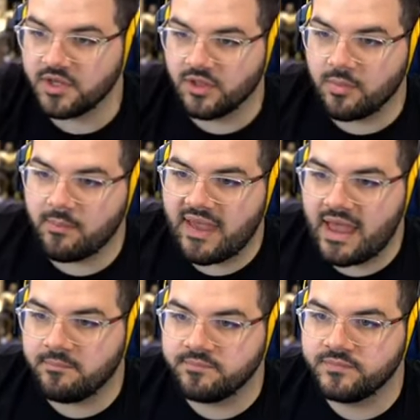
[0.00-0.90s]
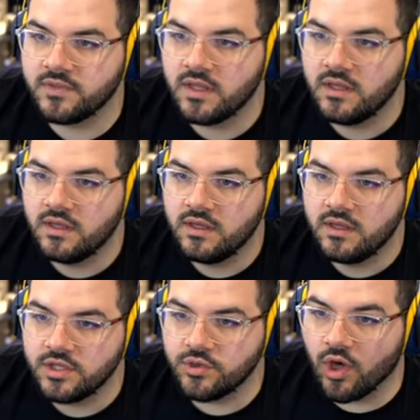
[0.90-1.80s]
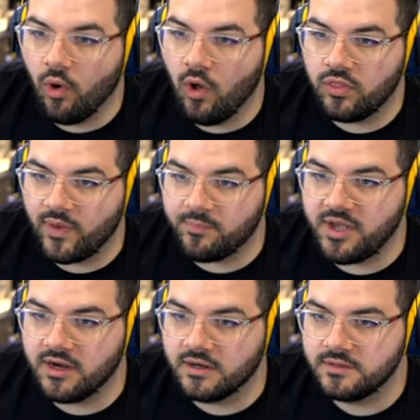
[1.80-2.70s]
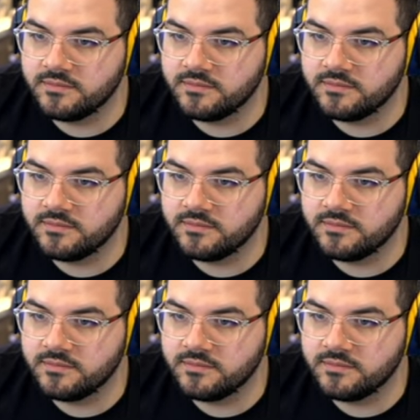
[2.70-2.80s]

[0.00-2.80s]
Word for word: look at my map. You can go all the way up here.